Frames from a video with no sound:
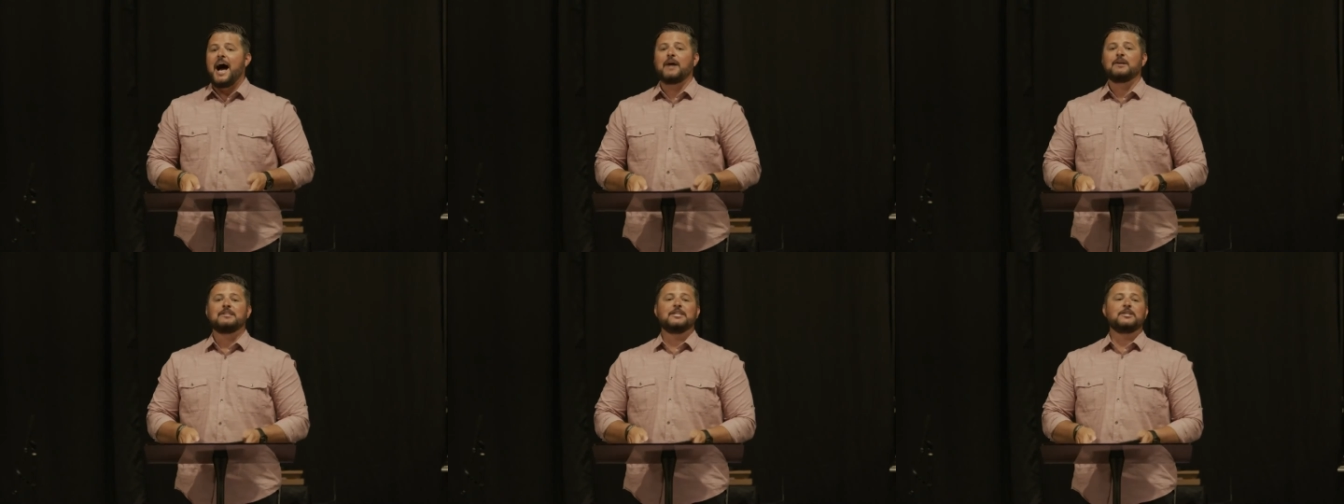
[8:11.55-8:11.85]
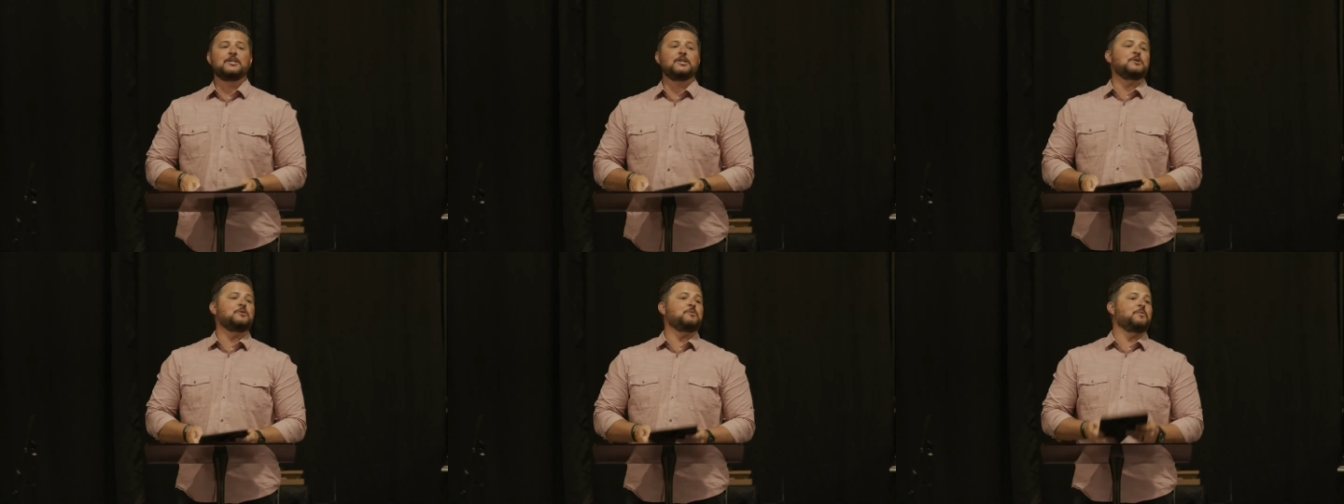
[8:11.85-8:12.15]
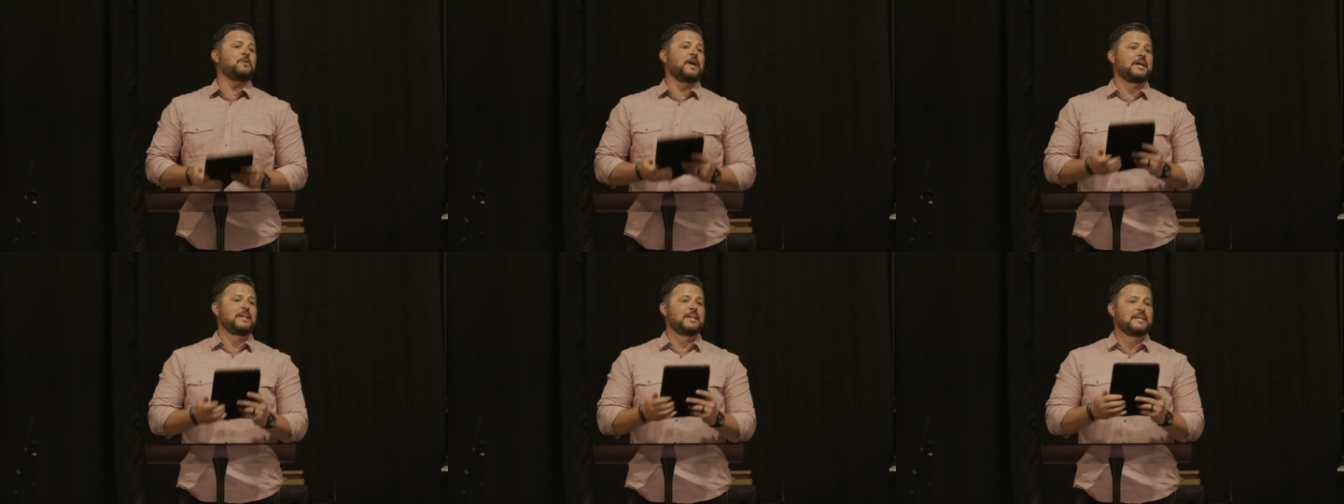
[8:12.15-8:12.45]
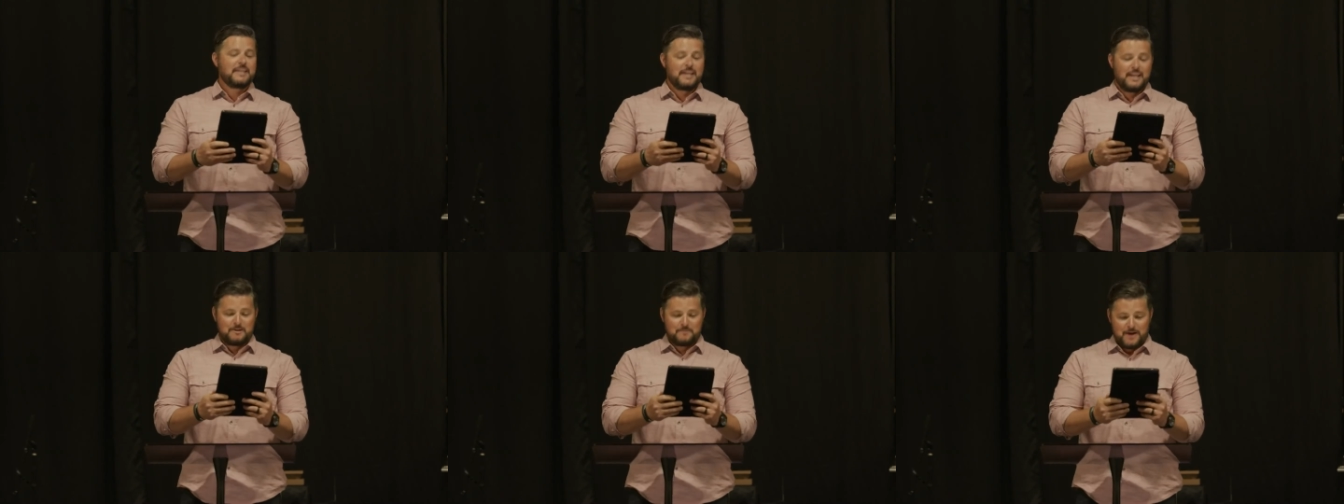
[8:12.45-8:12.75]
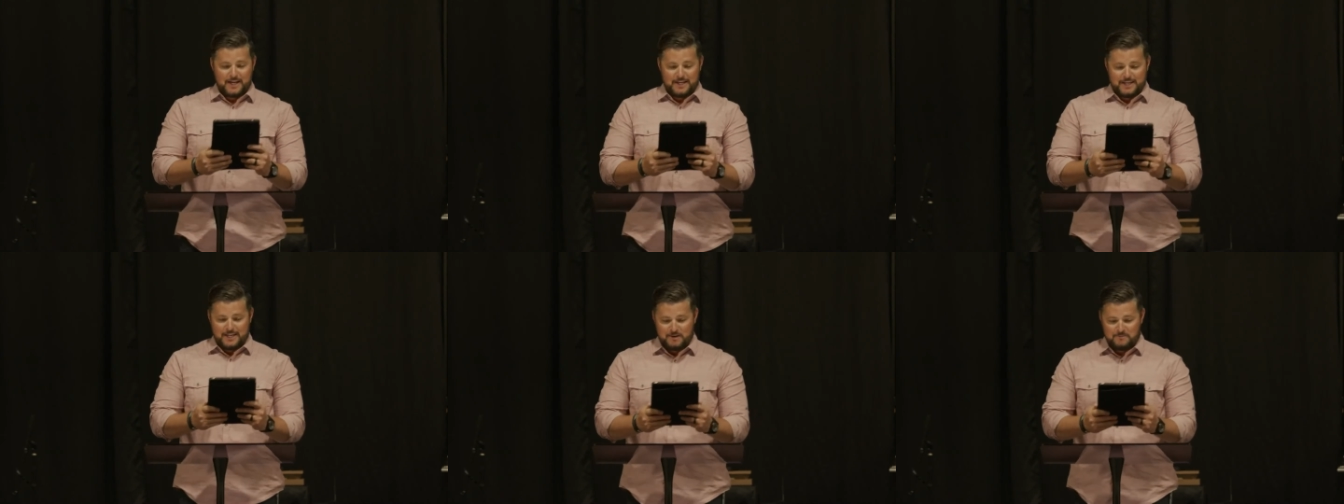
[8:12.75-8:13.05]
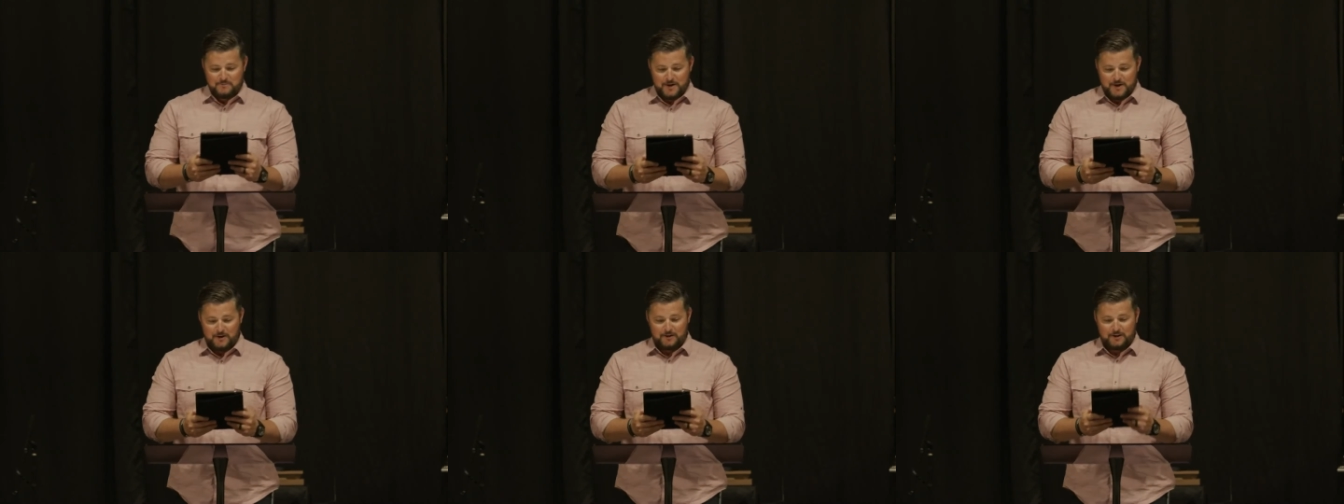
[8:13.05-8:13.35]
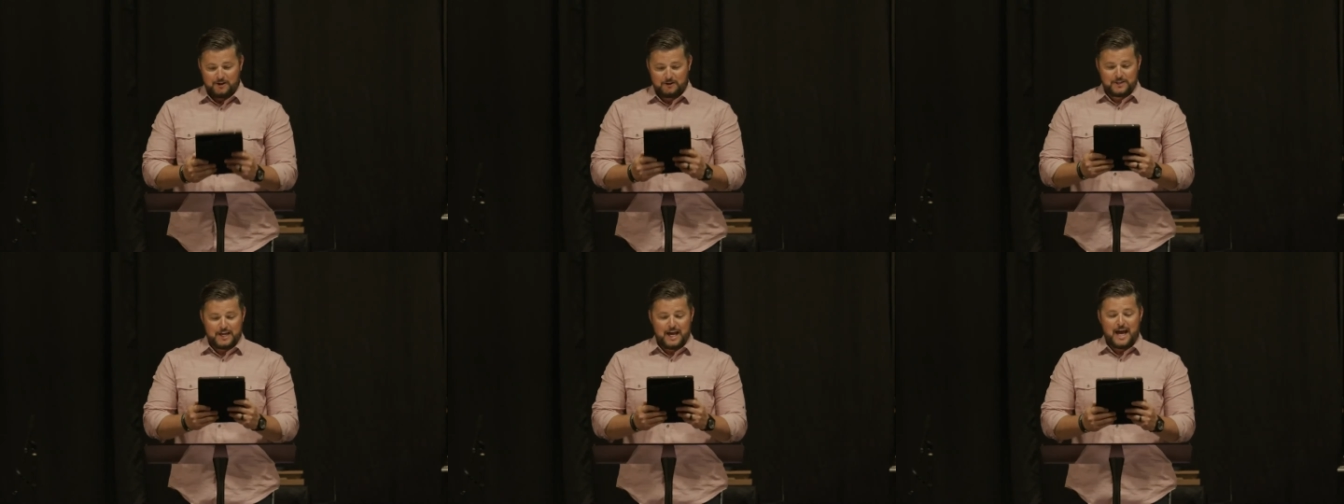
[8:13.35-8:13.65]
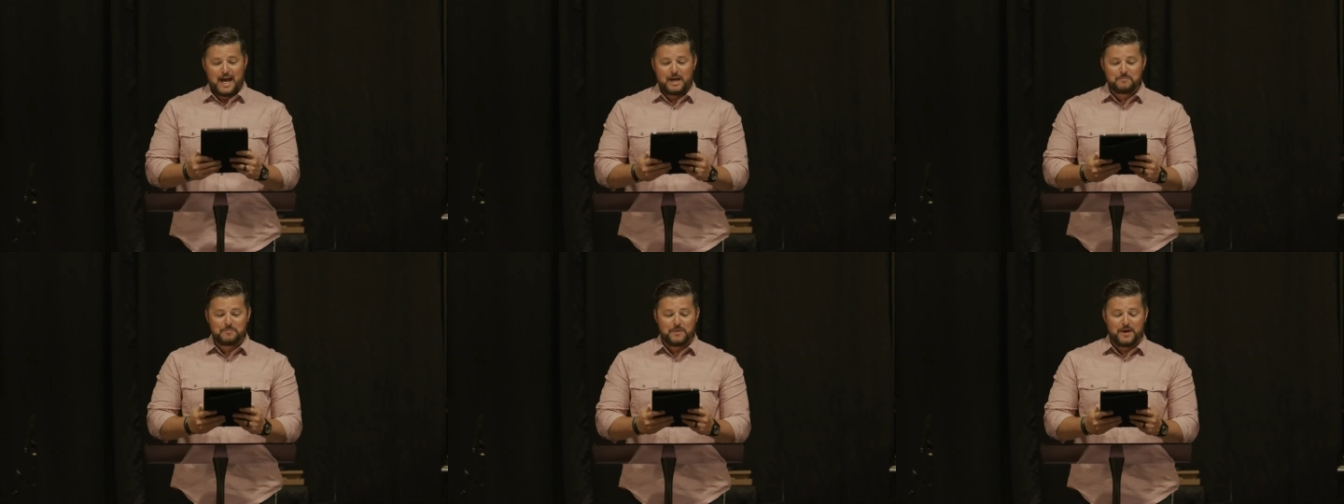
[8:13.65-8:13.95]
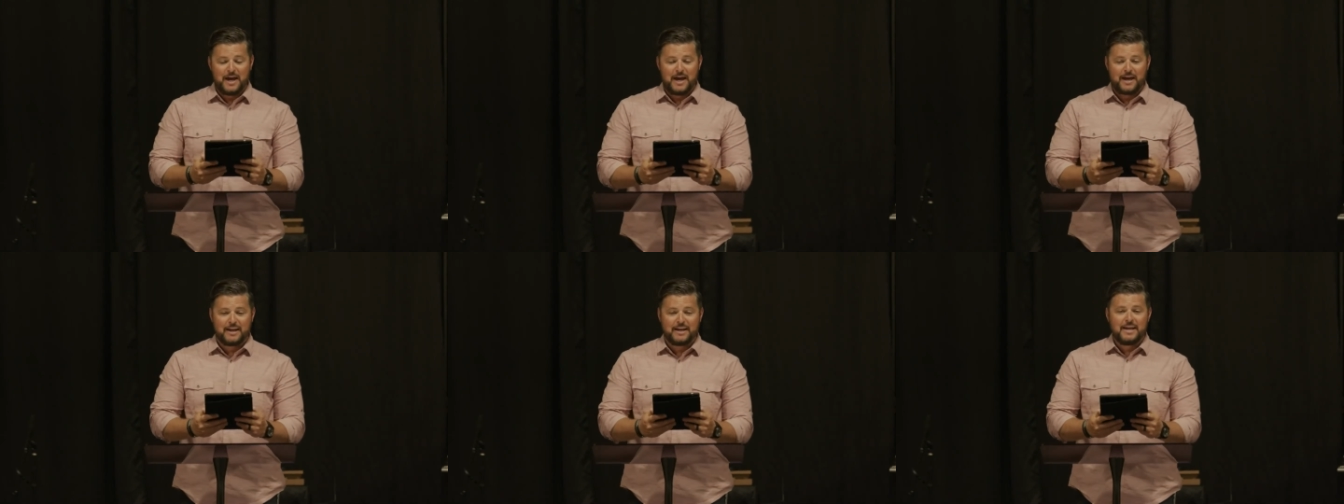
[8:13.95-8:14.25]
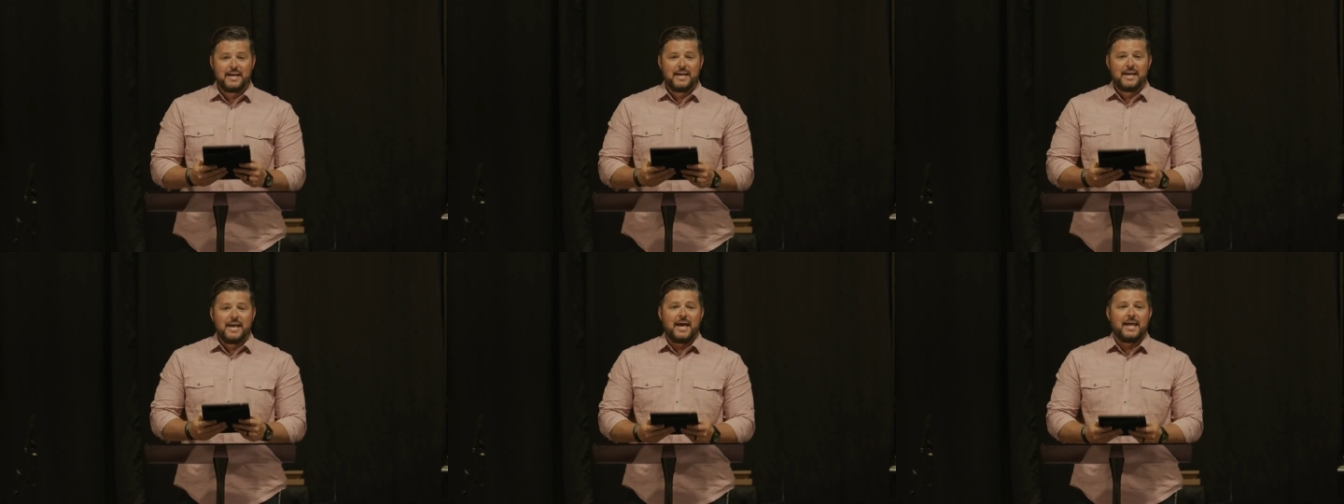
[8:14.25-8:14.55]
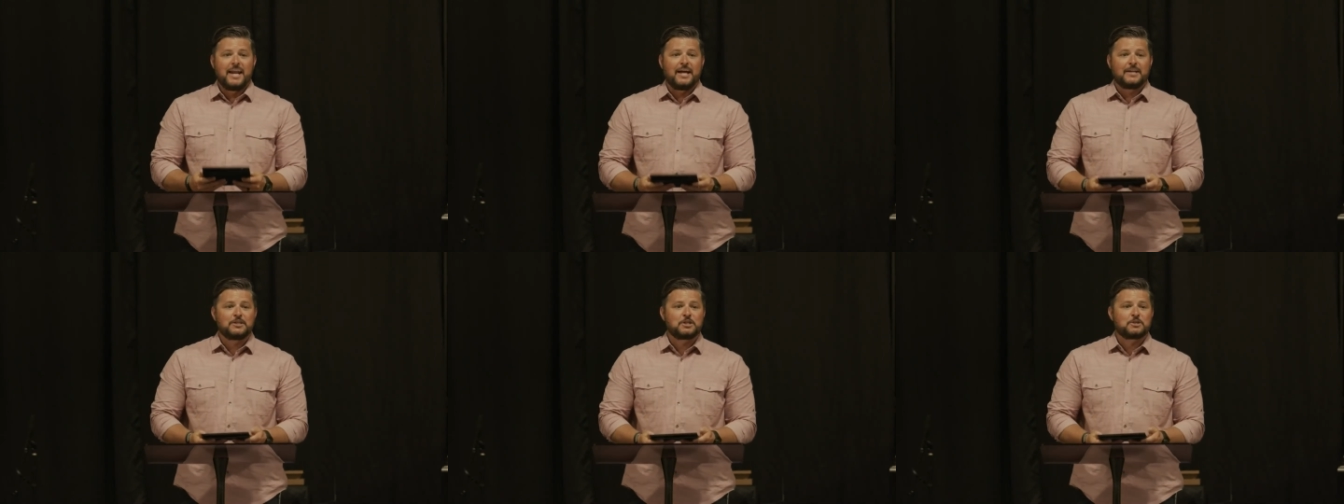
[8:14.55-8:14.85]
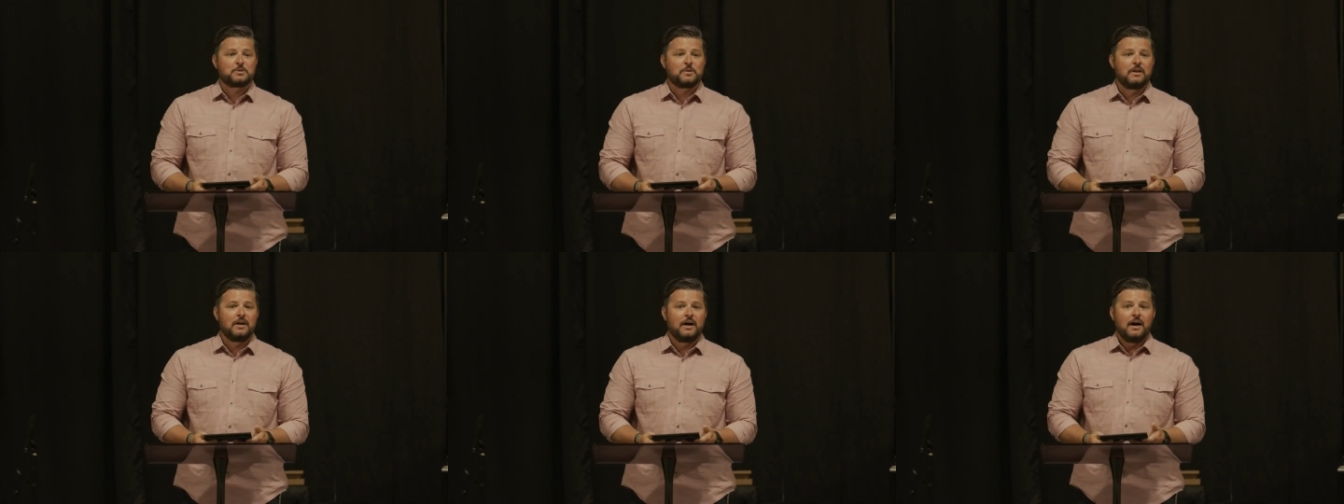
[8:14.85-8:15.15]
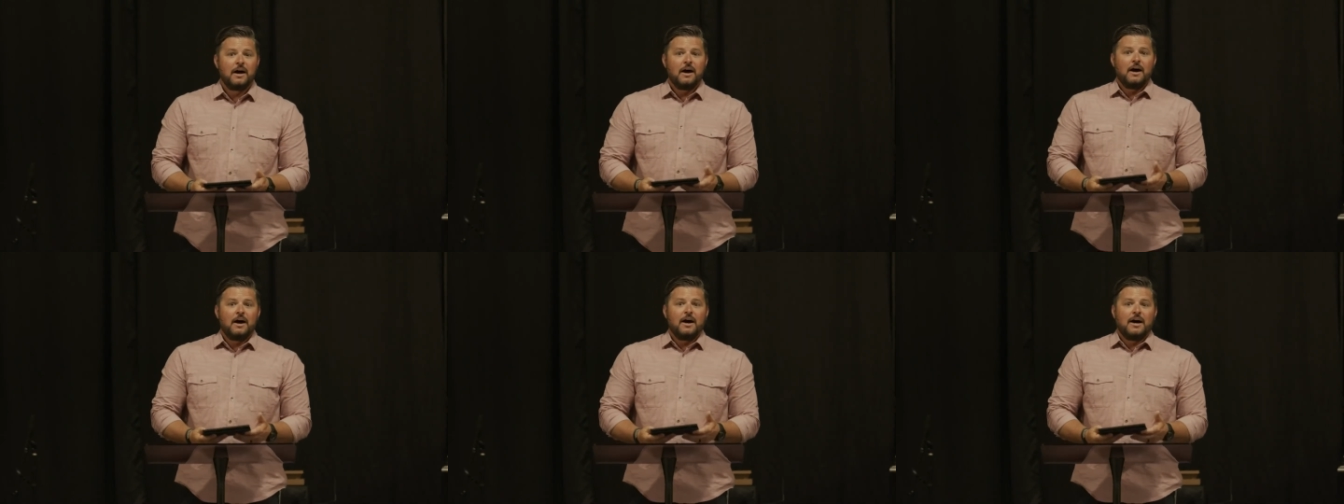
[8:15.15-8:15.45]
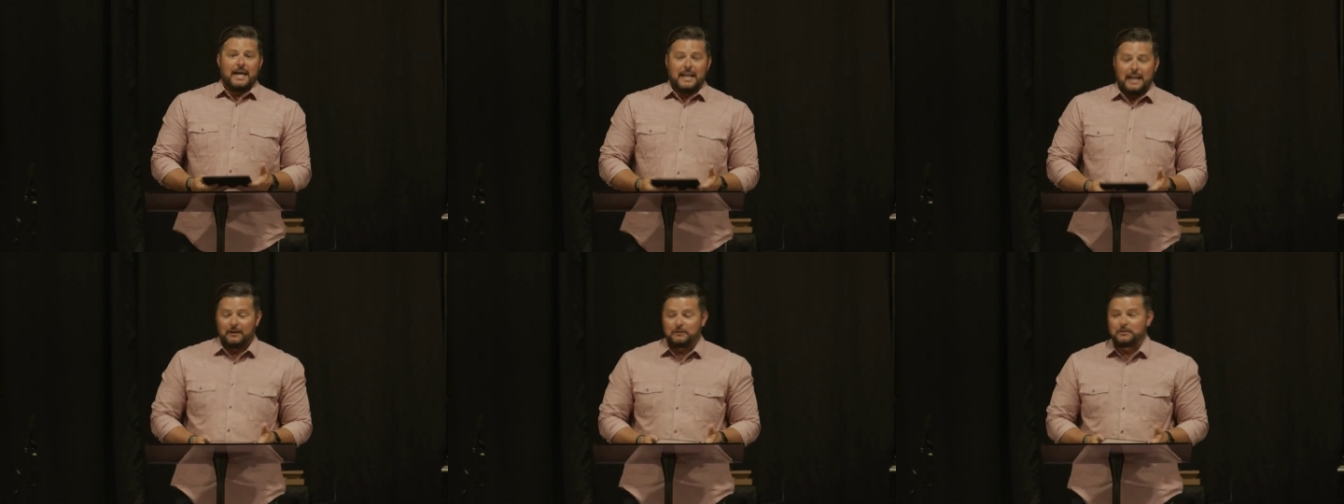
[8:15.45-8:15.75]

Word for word: I literally read it in my email on the iPad, and I just went, oh,